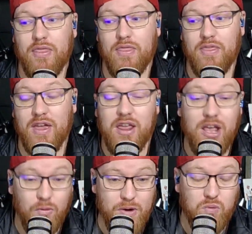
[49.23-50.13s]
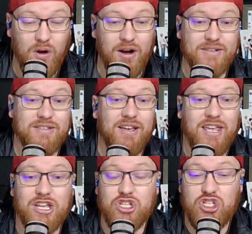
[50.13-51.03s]
Then Henry Ruggs
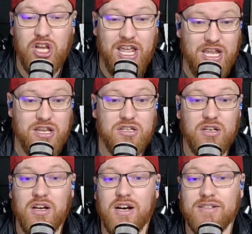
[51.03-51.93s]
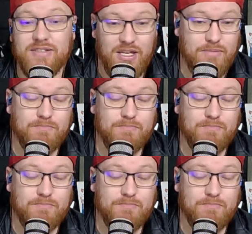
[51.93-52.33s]
can change a team.